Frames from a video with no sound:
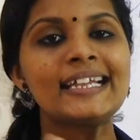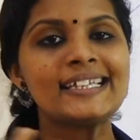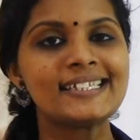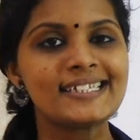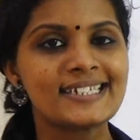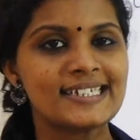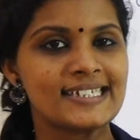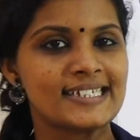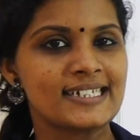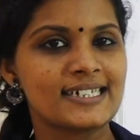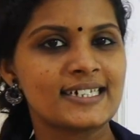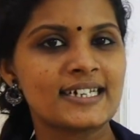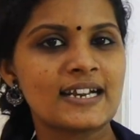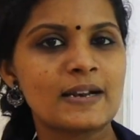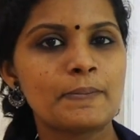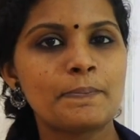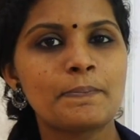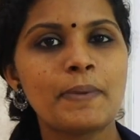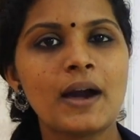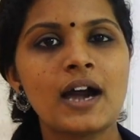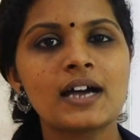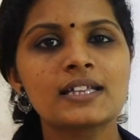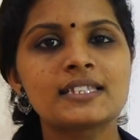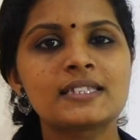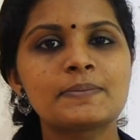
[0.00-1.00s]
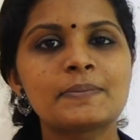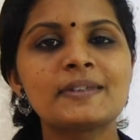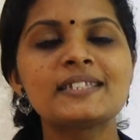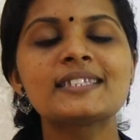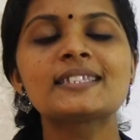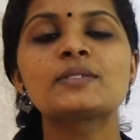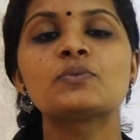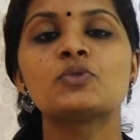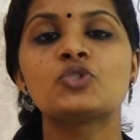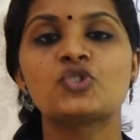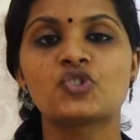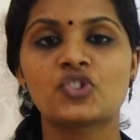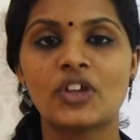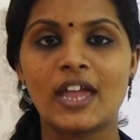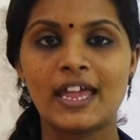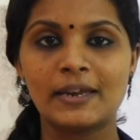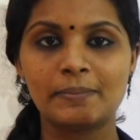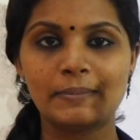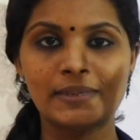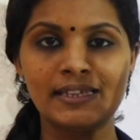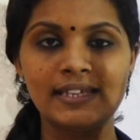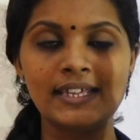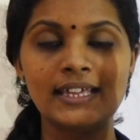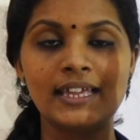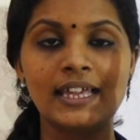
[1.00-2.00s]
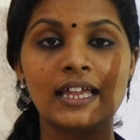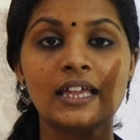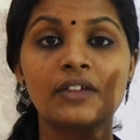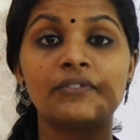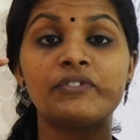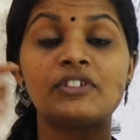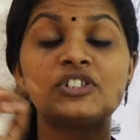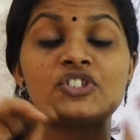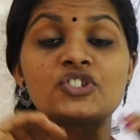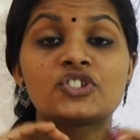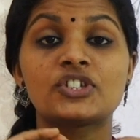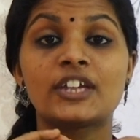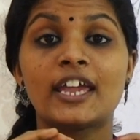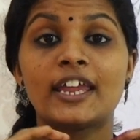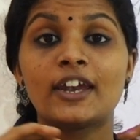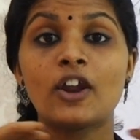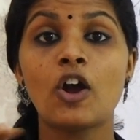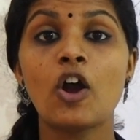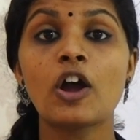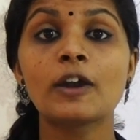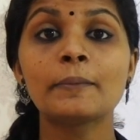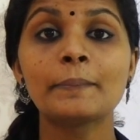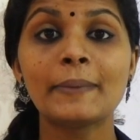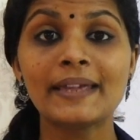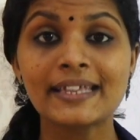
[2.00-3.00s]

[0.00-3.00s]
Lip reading: Internal parts means which cannot